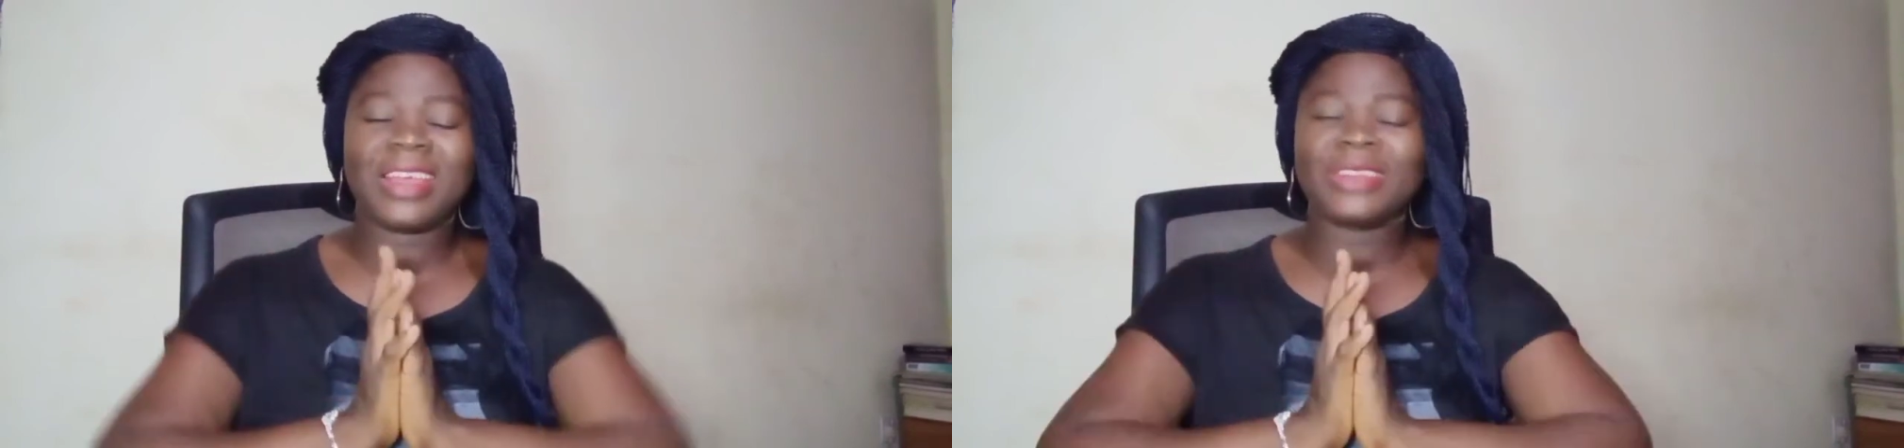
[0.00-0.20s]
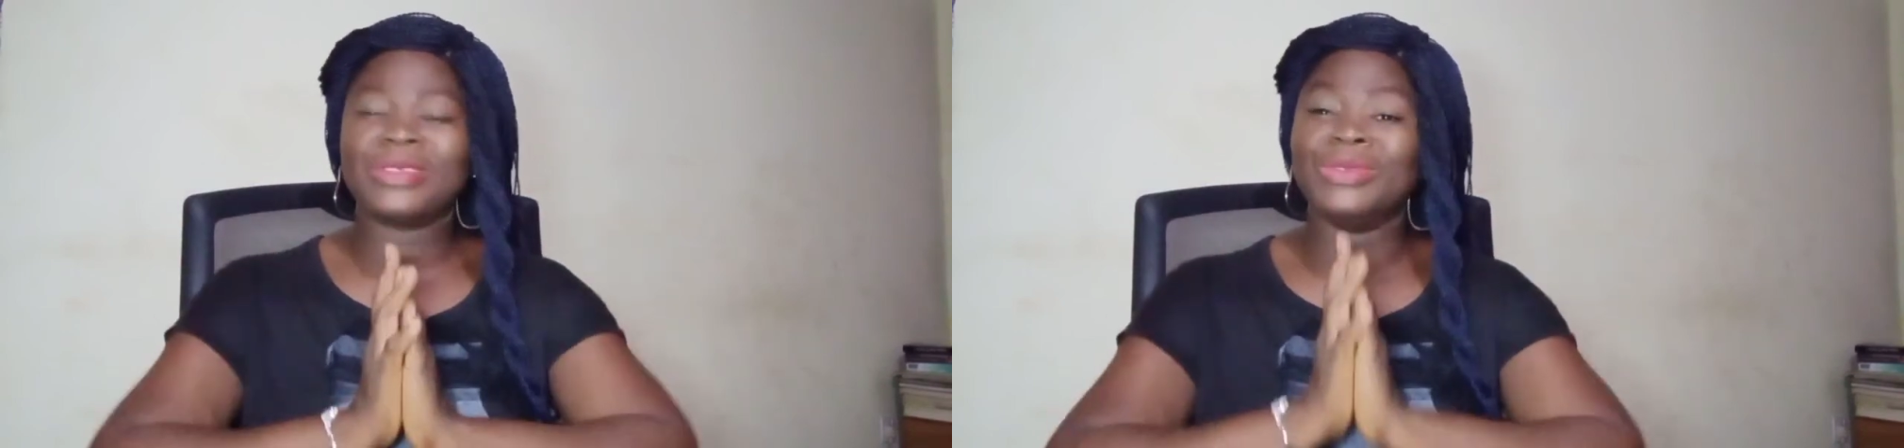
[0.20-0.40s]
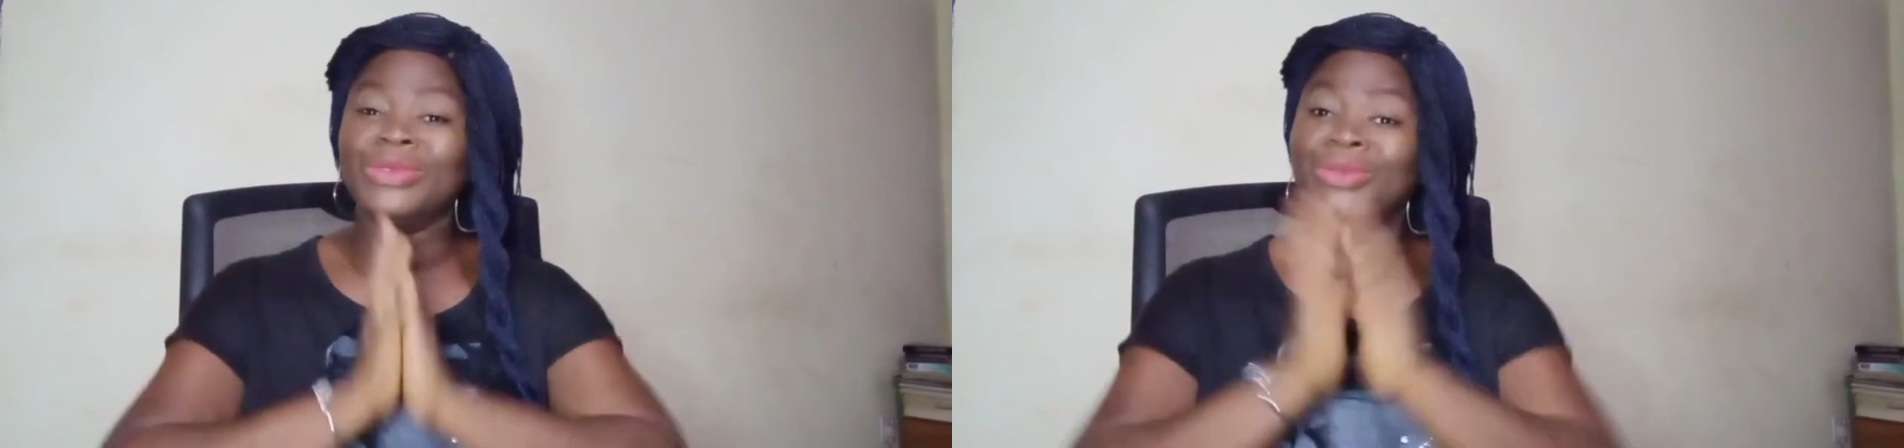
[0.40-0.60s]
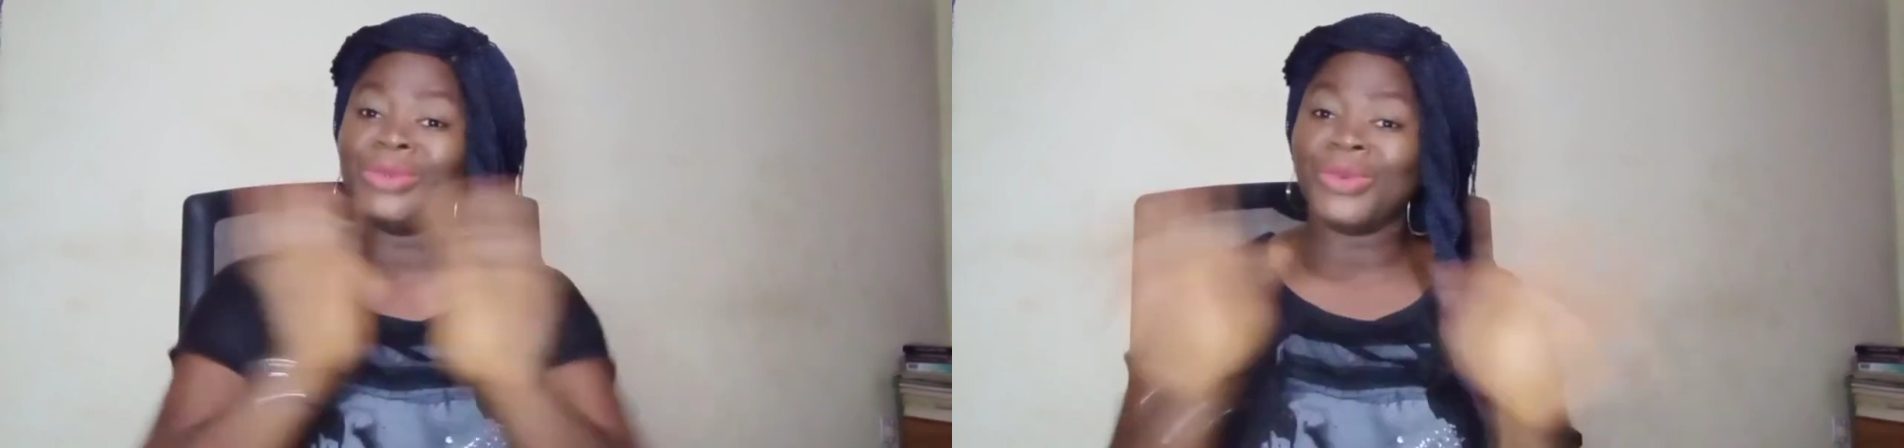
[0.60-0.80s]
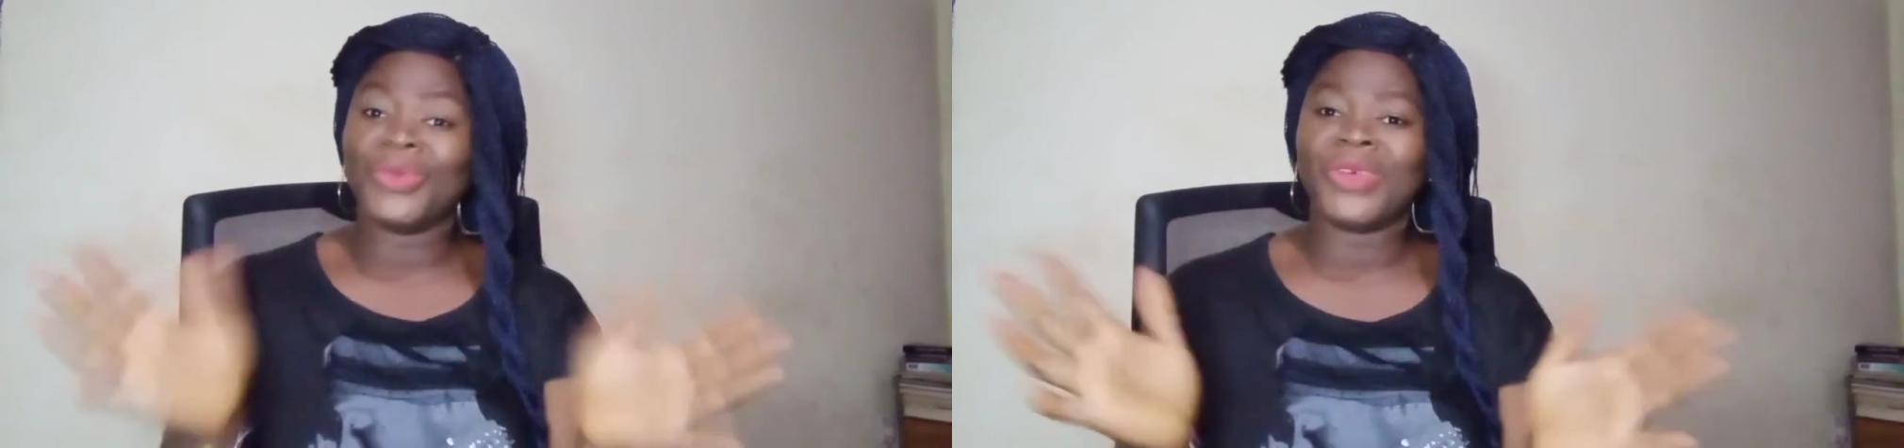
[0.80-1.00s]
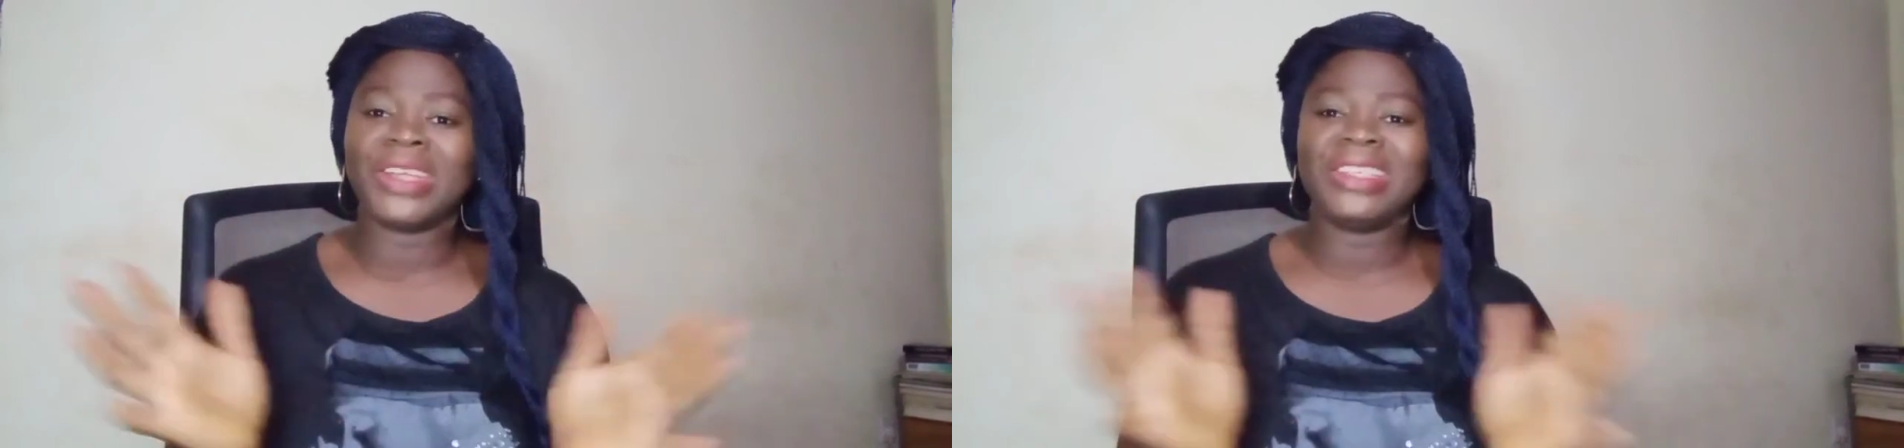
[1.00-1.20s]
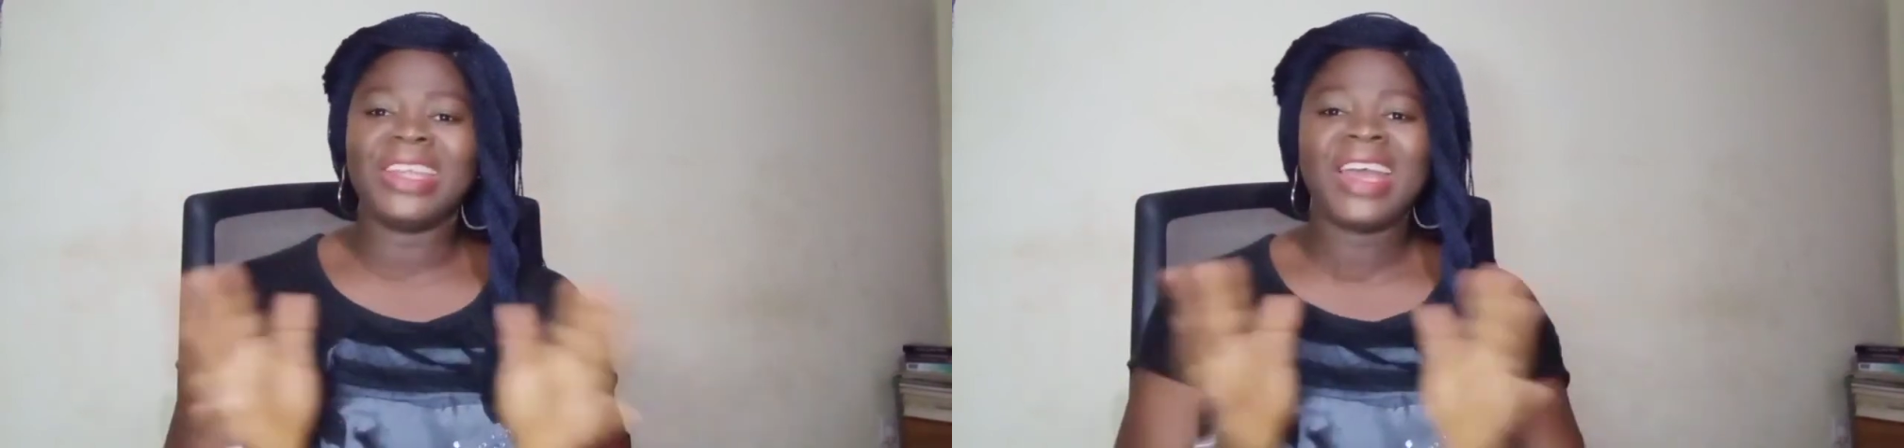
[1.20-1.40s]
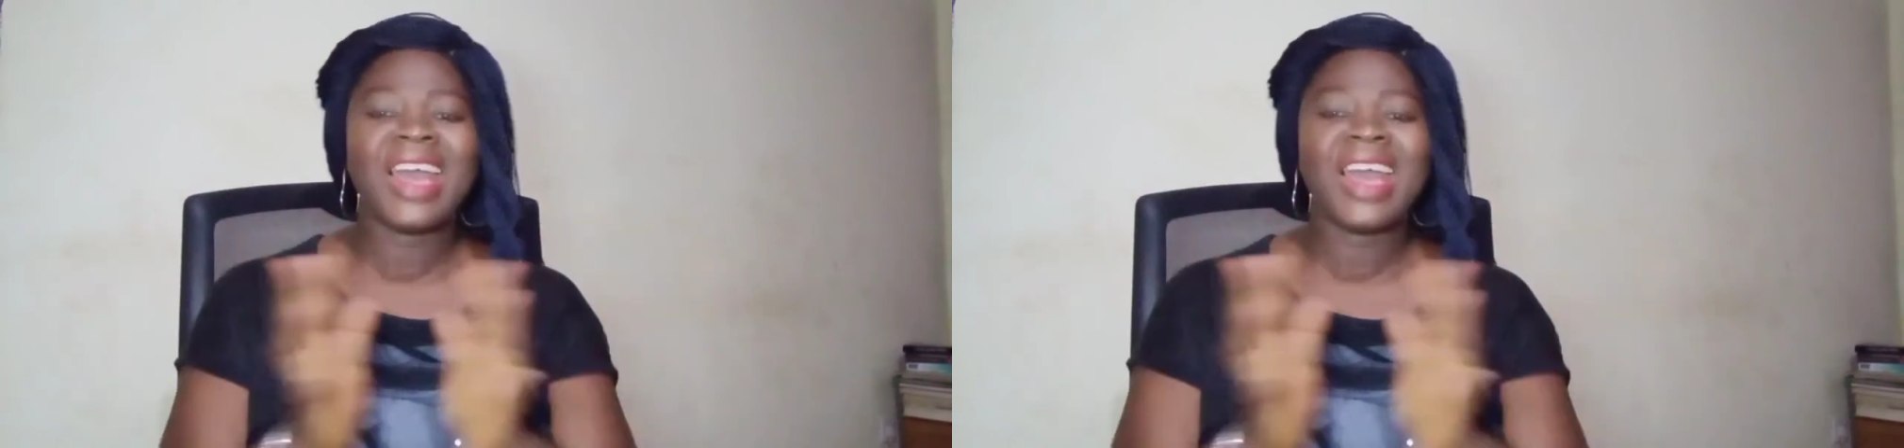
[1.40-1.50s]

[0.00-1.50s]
that no one